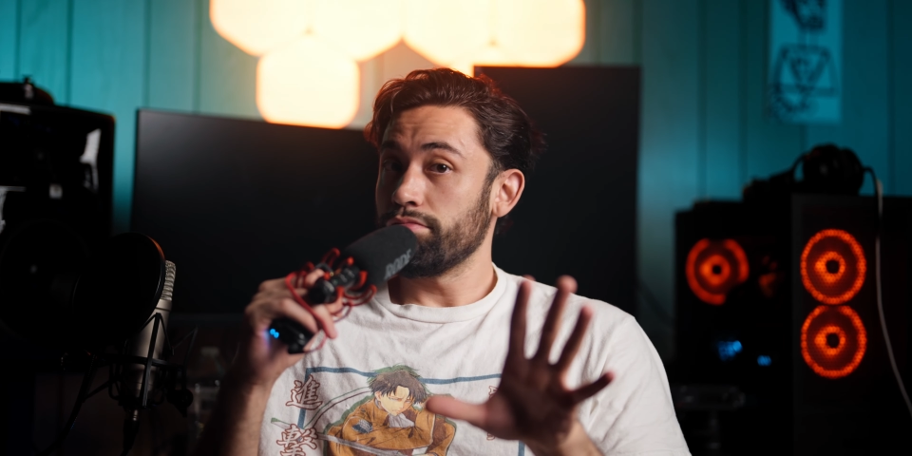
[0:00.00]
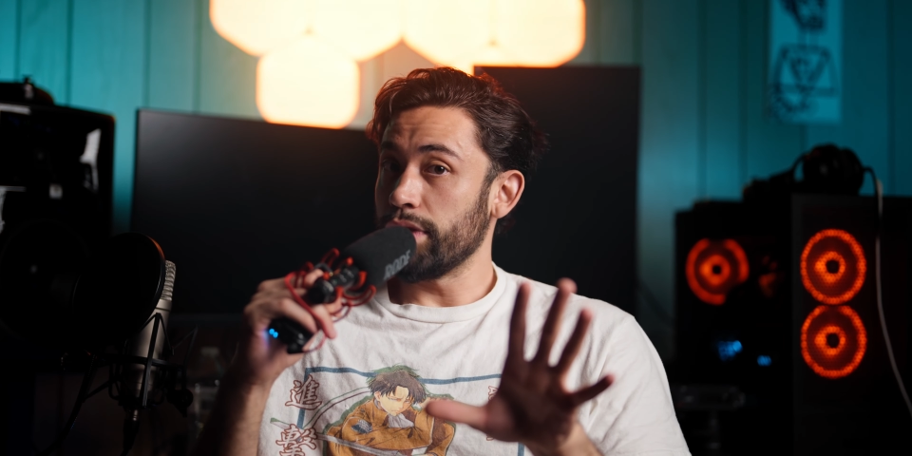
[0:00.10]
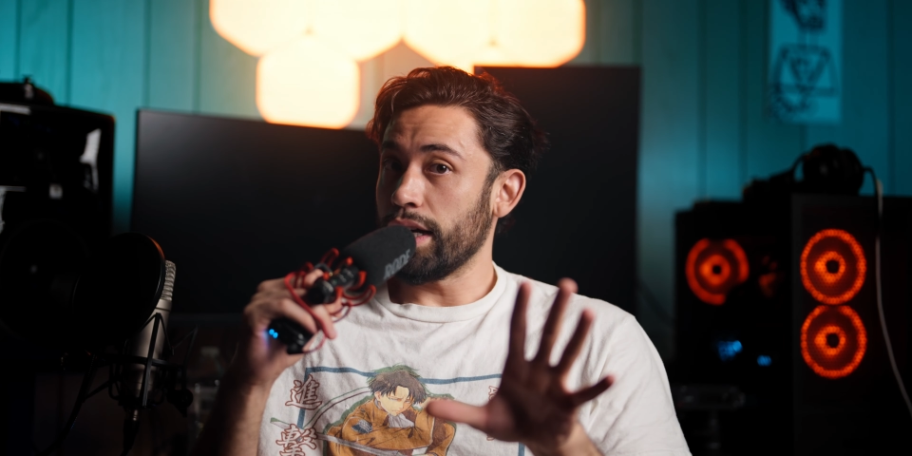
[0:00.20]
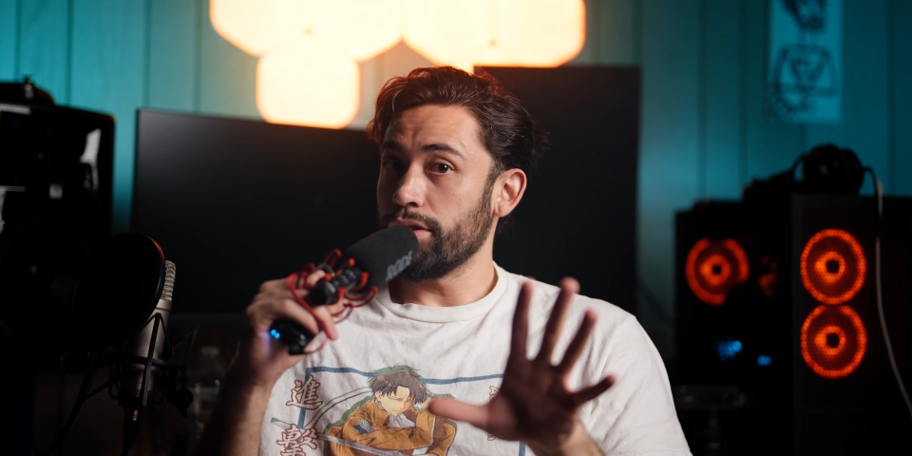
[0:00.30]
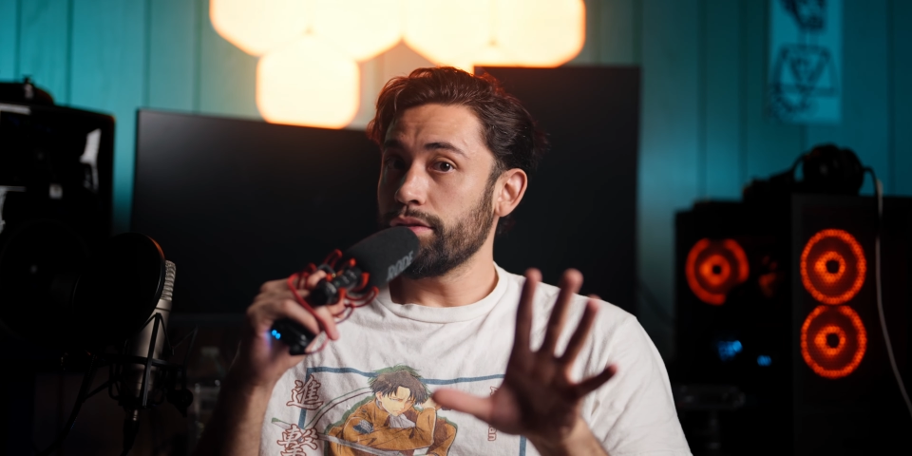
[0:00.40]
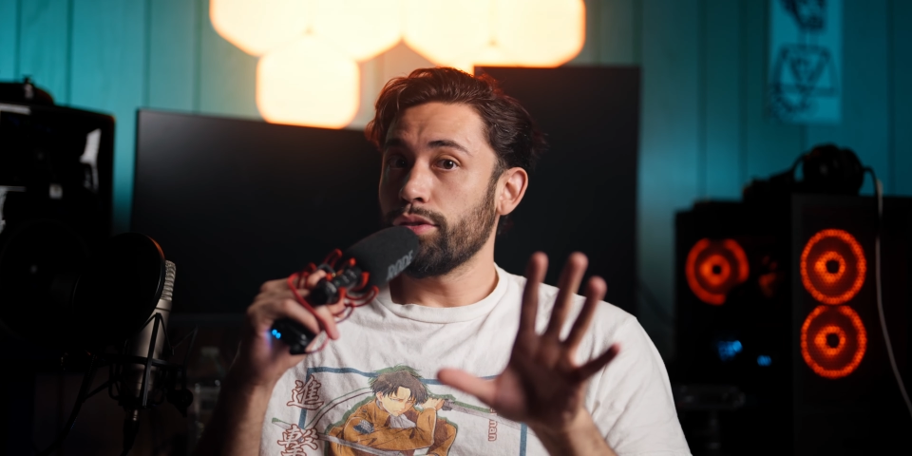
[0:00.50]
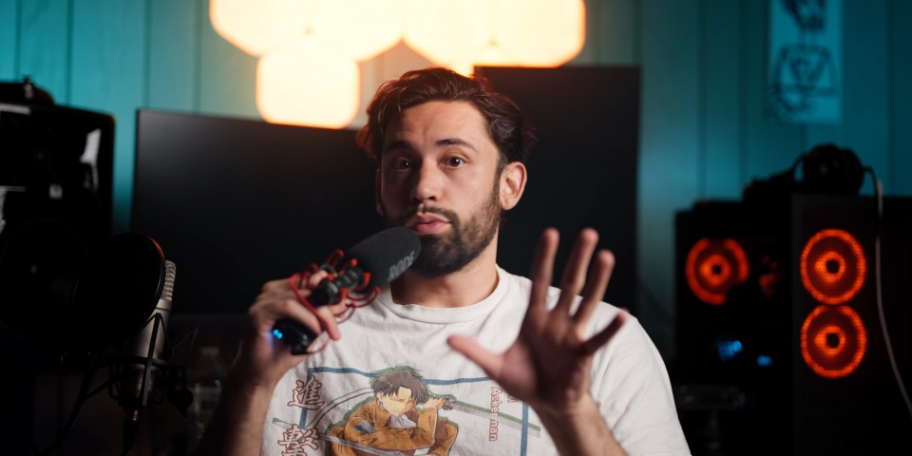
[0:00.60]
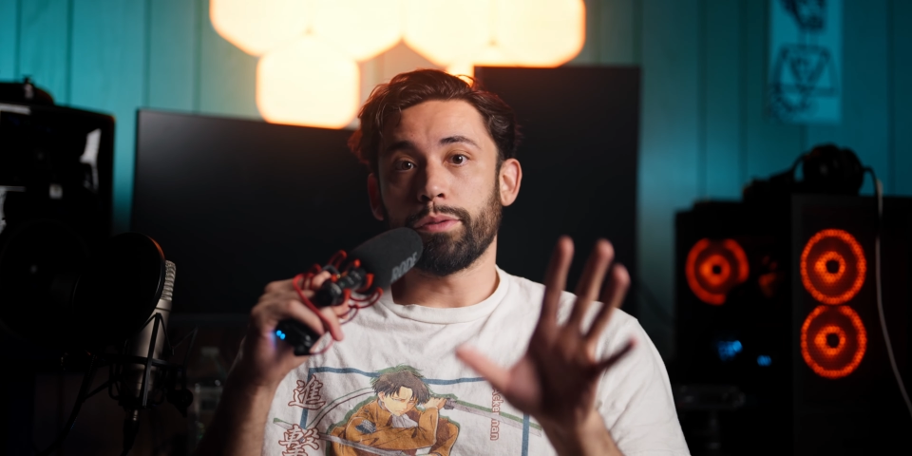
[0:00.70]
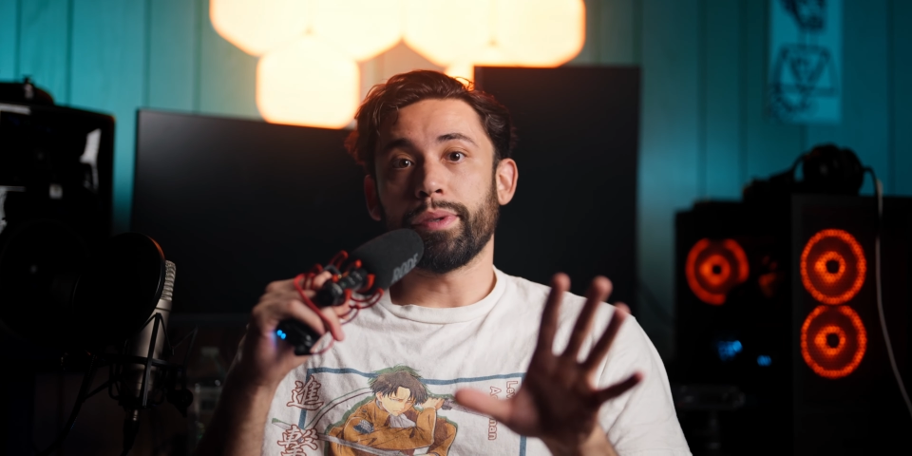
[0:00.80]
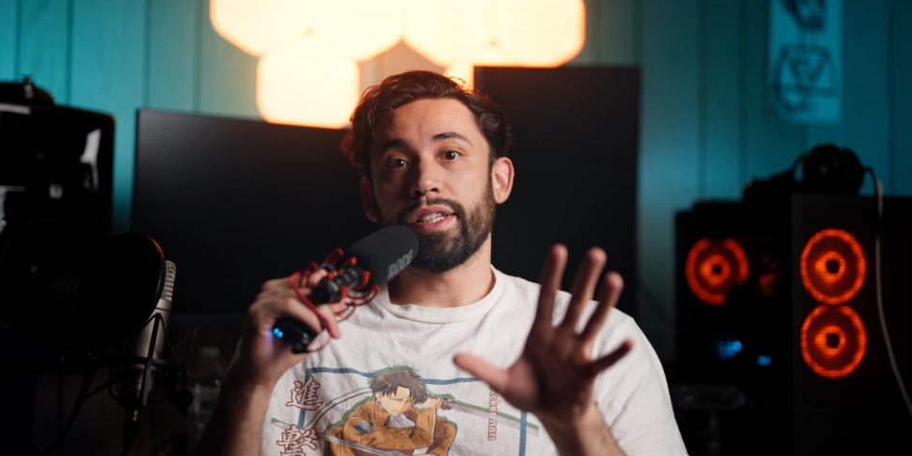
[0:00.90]
now
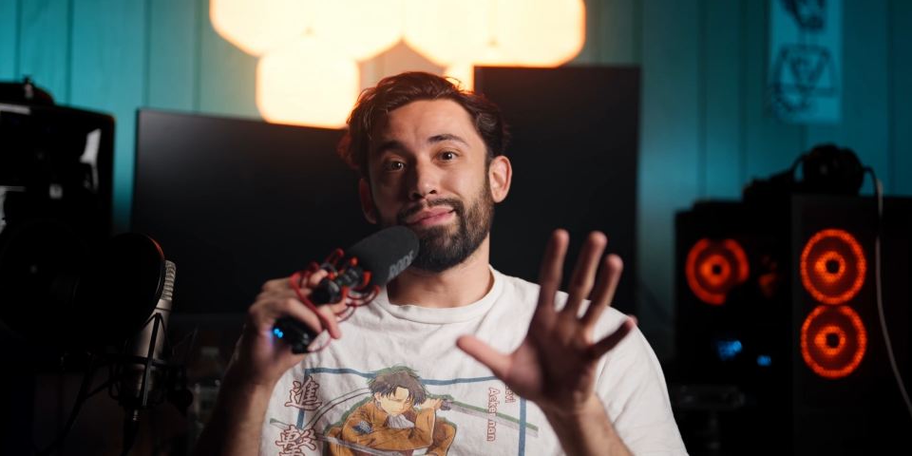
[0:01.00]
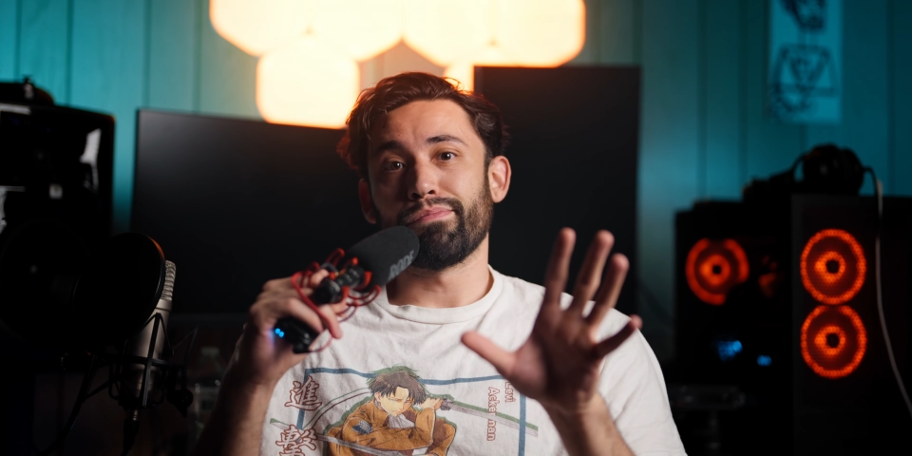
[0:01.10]
would be the